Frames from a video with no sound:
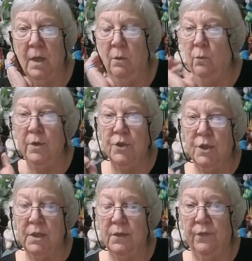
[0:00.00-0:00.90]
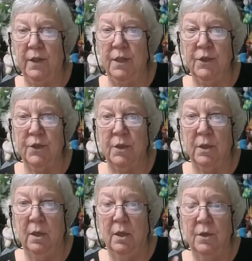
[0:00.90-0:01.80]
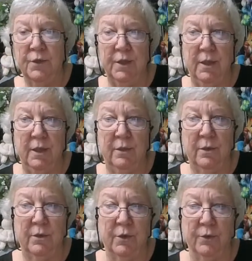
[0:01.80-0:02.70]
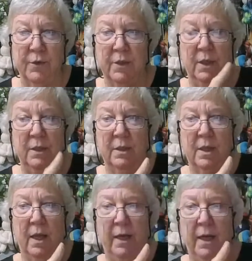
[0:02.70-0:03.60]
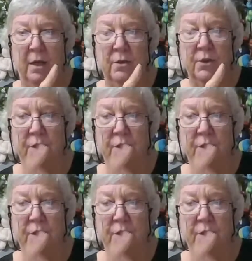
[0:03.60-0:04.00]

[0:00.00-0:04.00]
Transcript: and when she's finished, she turns it inside out.